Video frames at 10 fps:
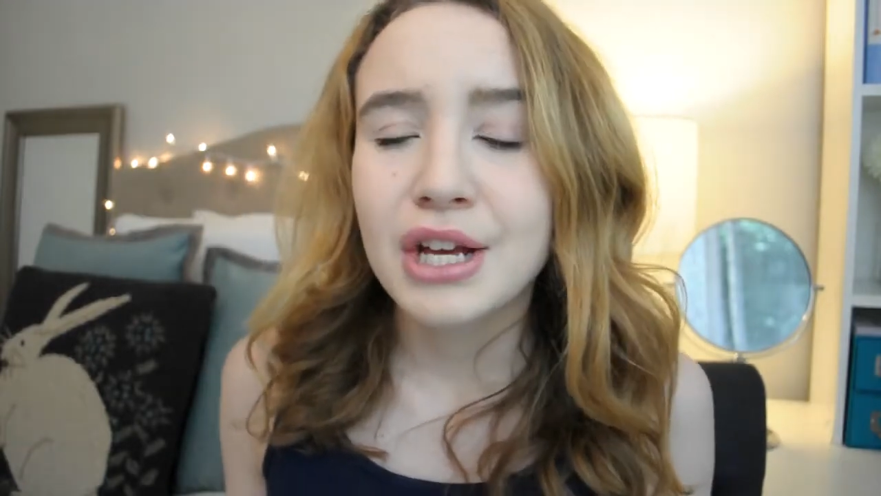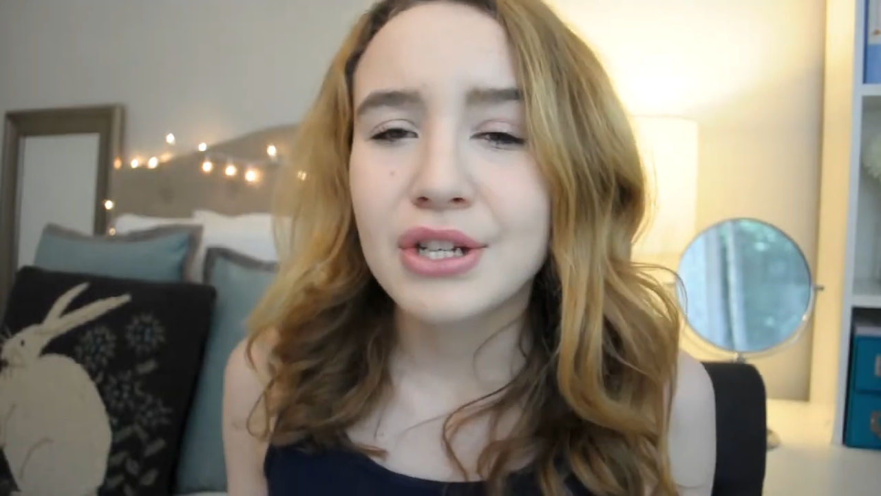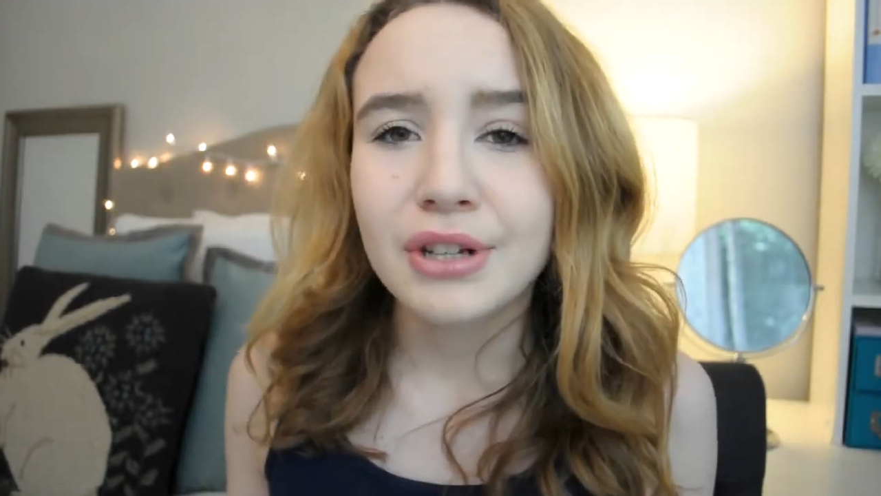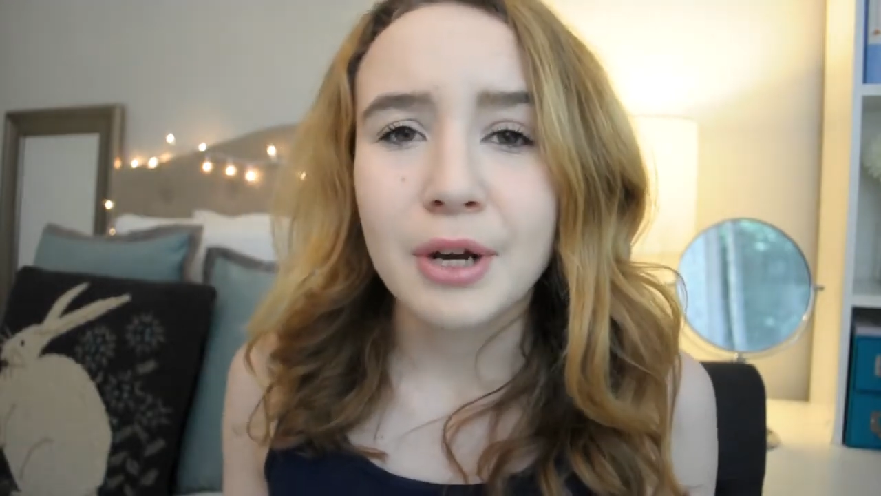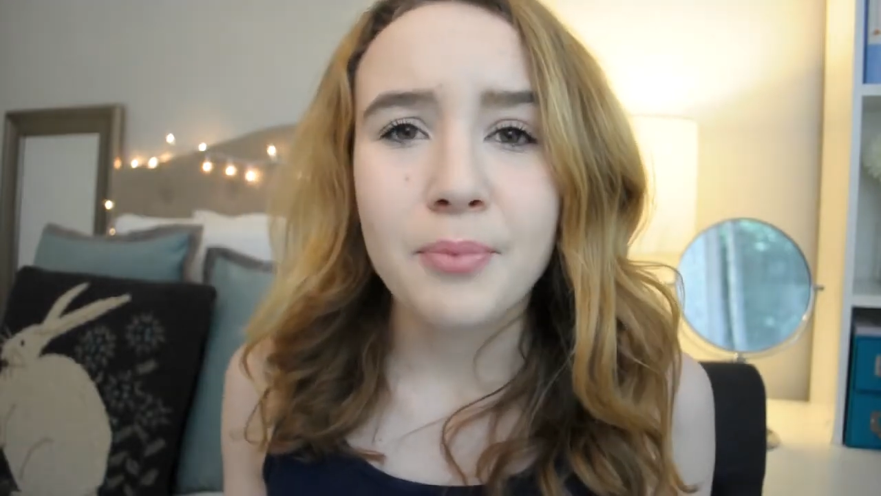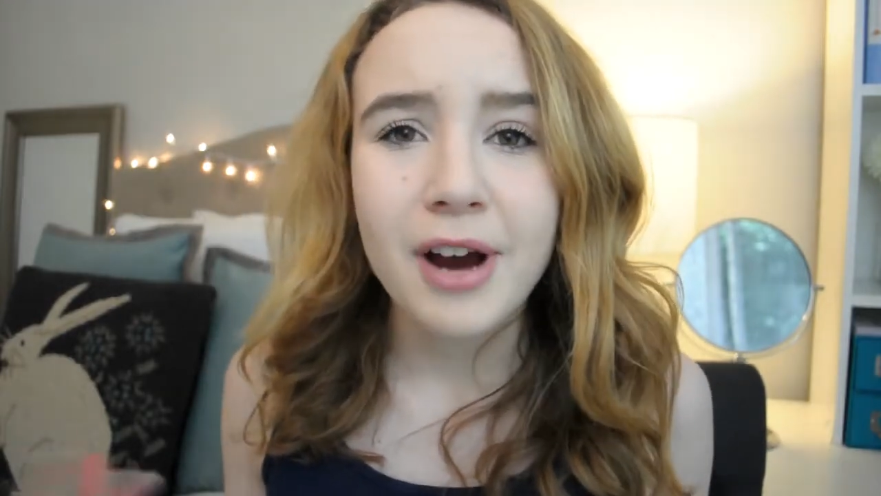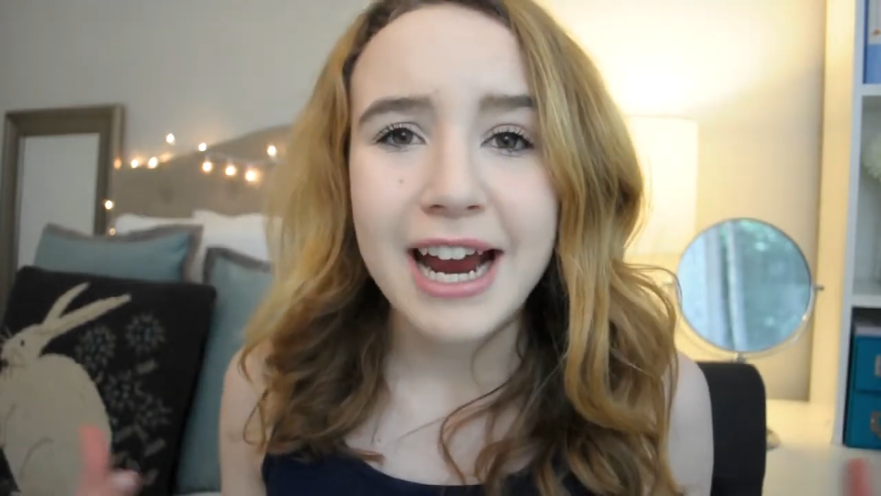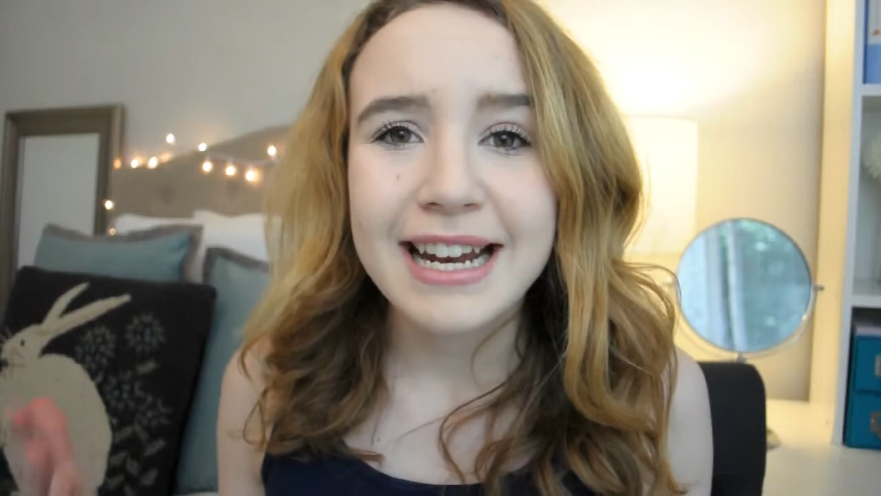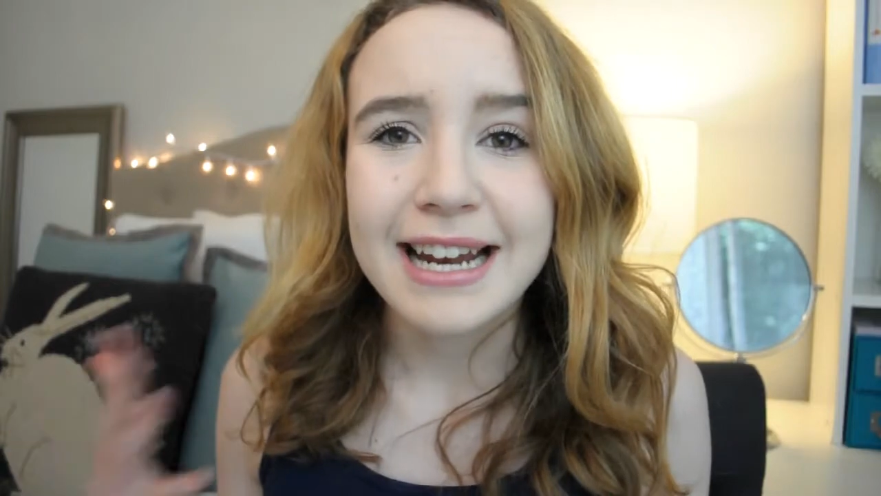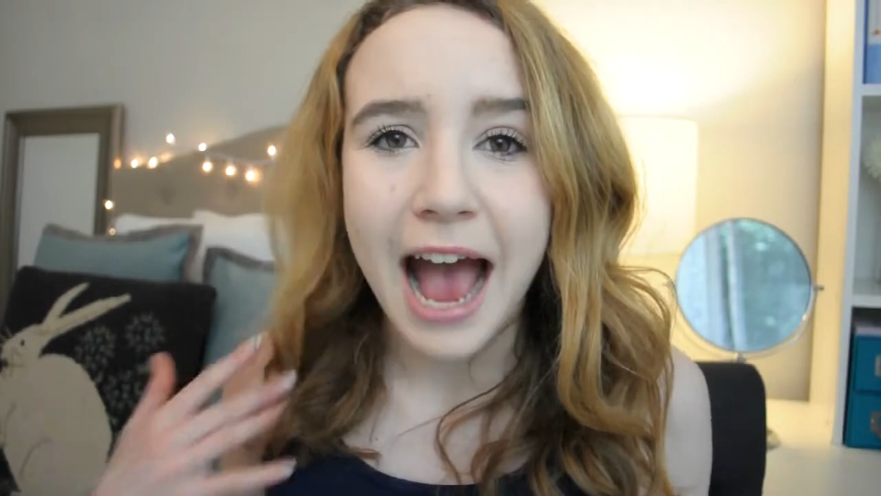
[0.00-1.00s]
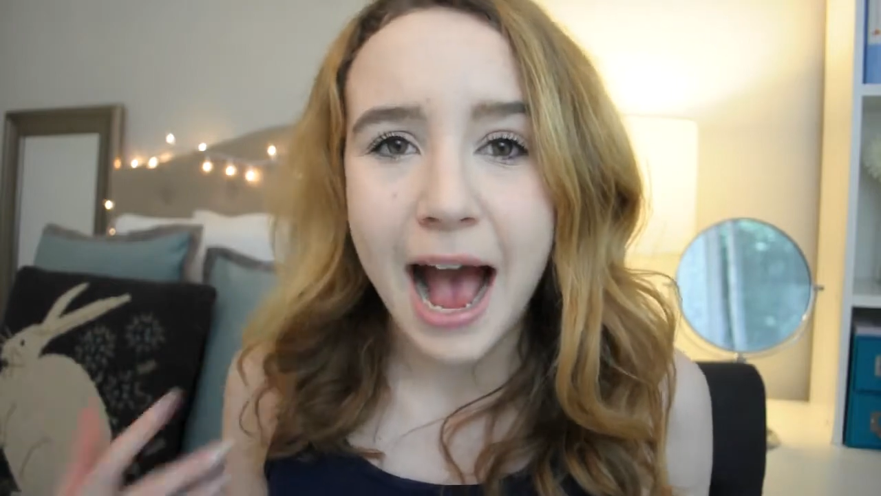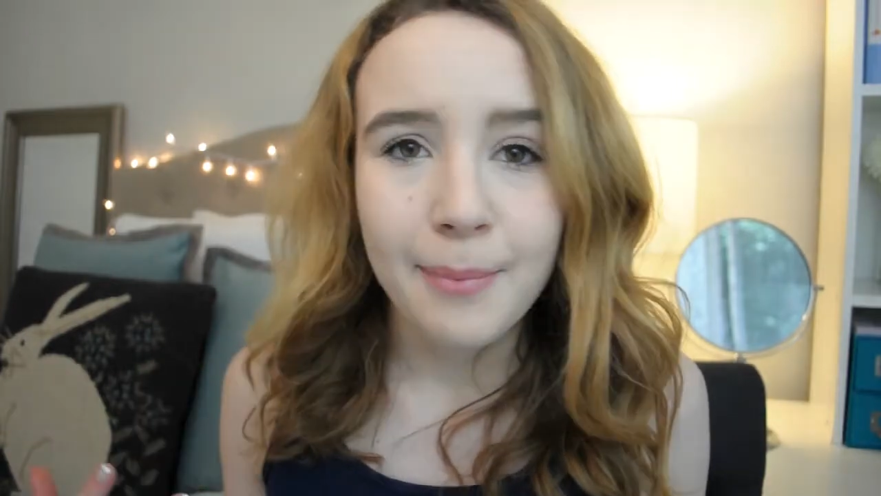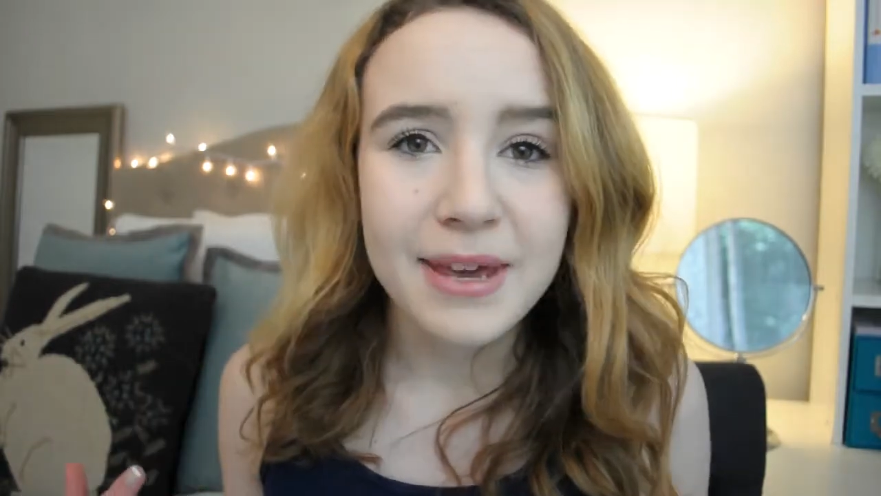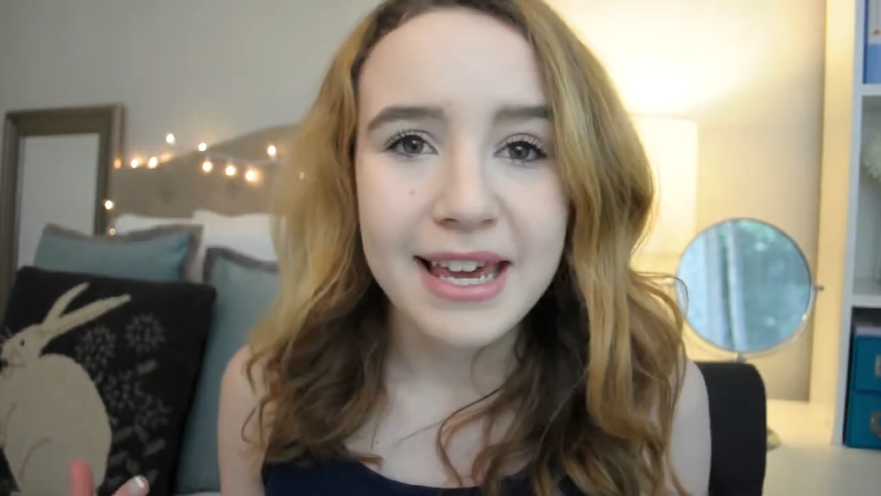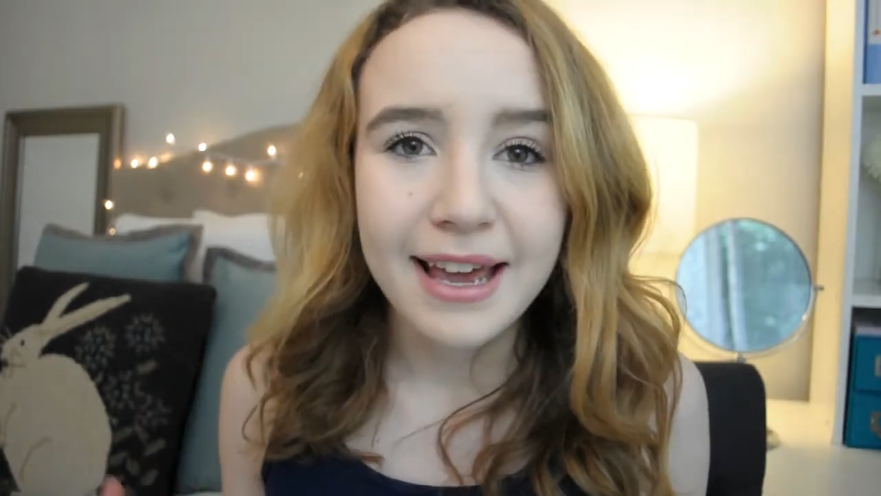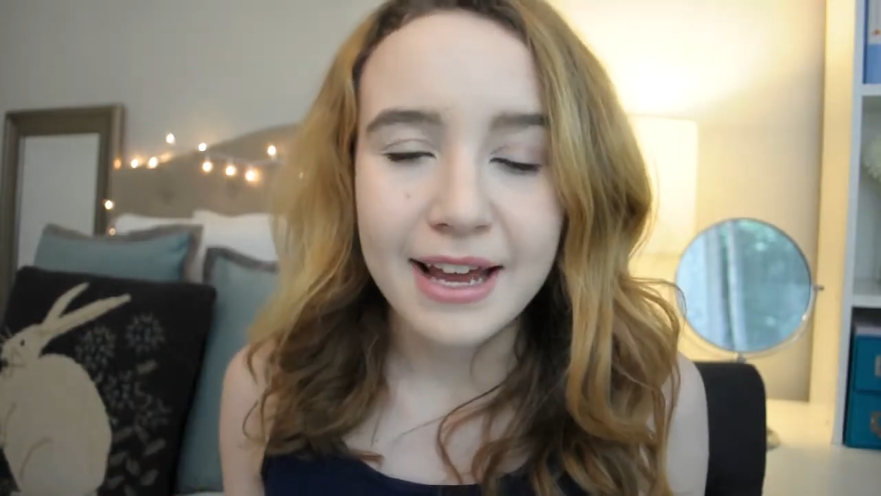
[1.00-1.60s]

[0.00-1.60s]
to look bright and happy.